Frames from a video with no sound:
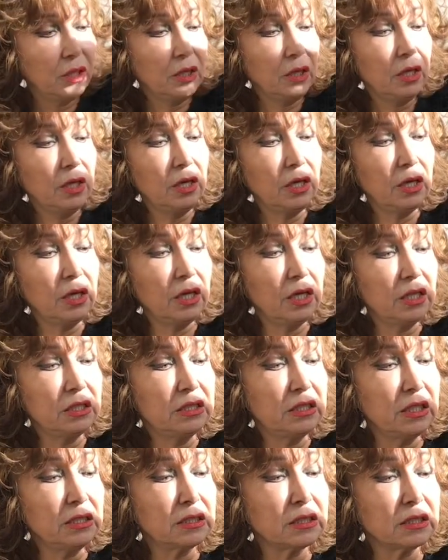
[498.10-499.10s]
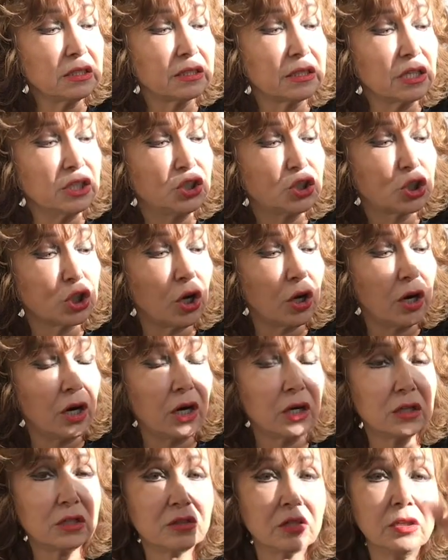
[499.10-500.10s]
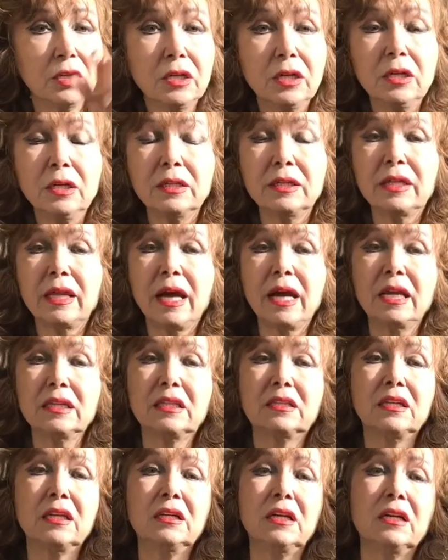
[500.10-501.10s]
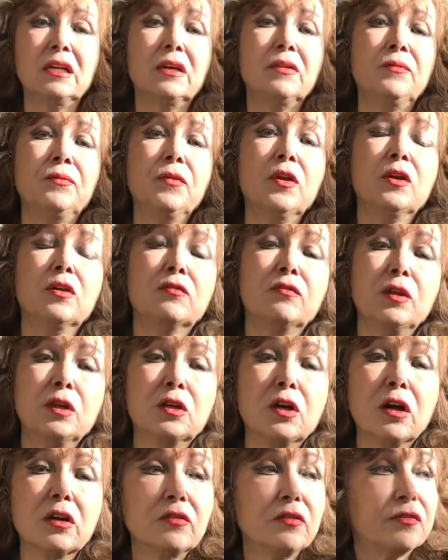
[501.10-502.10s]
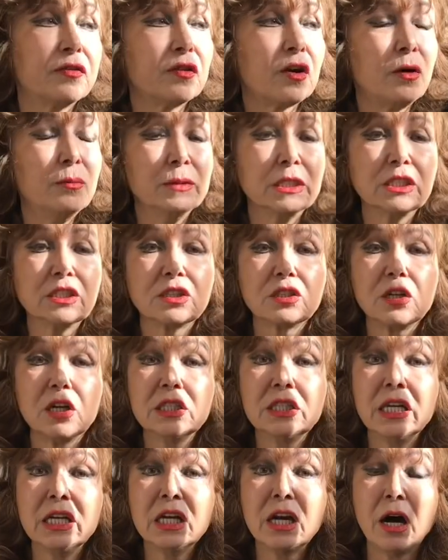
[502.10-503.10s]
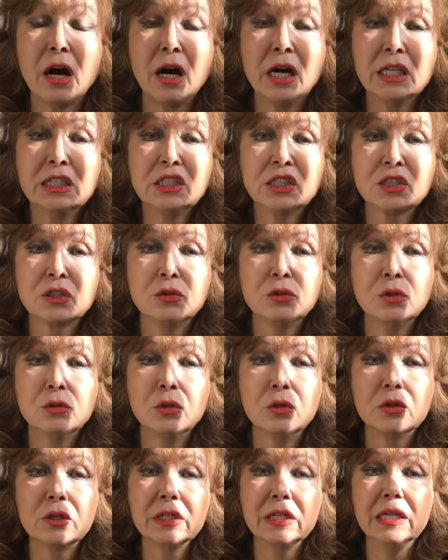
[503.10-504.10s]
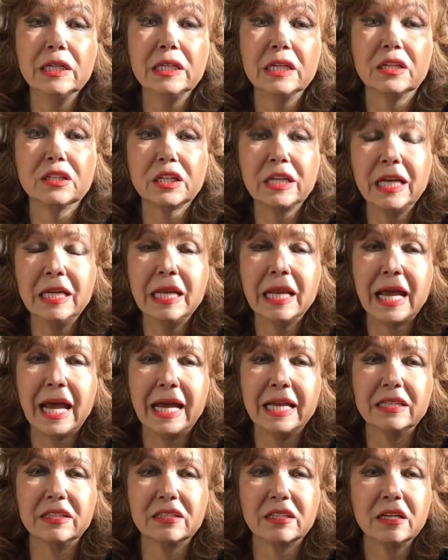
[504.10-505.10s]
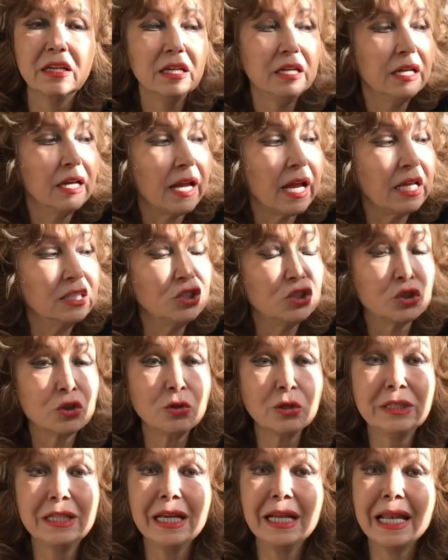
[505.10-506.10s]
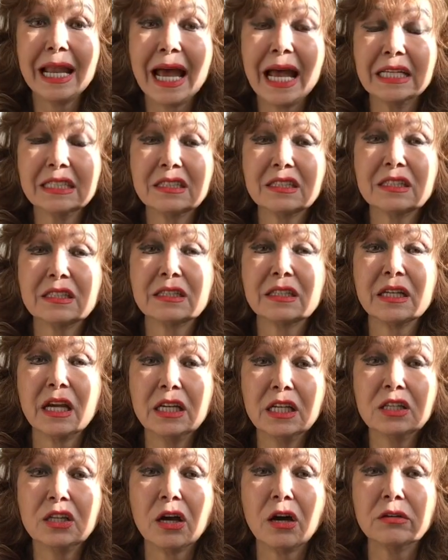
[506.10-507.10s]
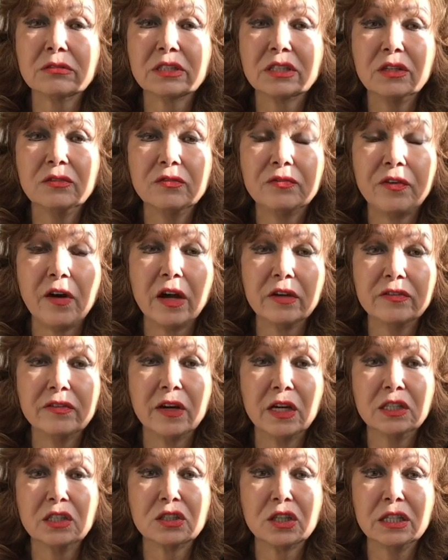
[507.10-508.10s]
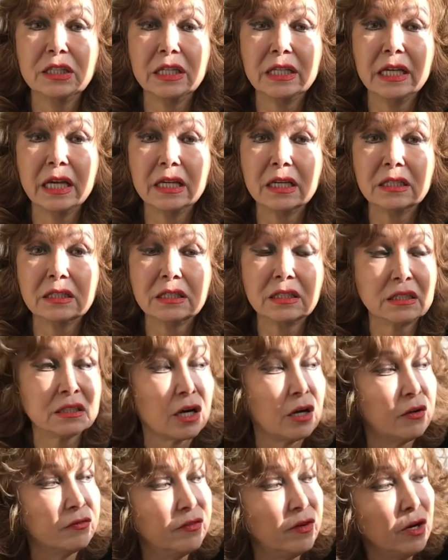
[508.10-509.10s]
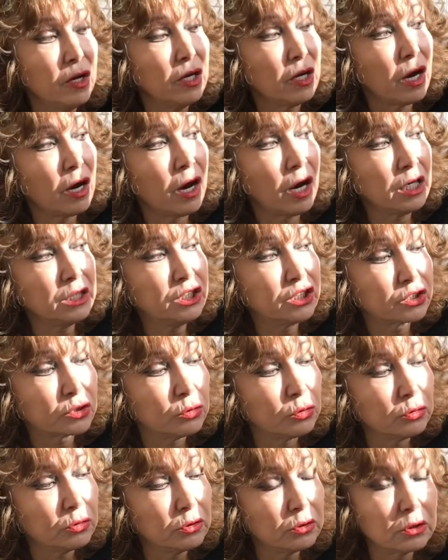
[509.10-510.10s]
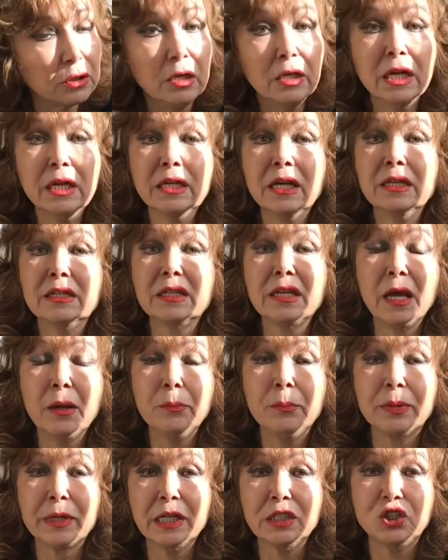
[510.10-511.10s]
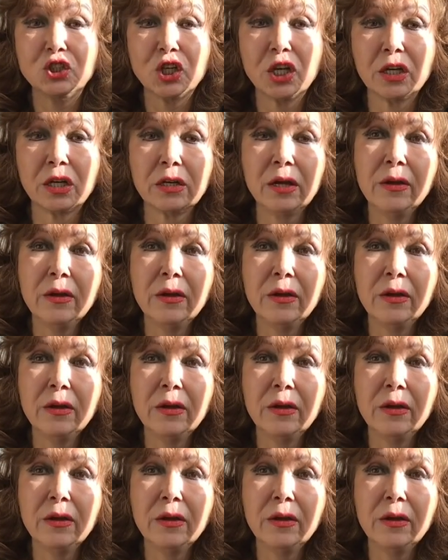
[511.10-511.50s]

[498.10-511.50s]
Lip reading: This is a chart that we got from studying ice core in Greenland, and showed the last 10,500 years of ice core temperature.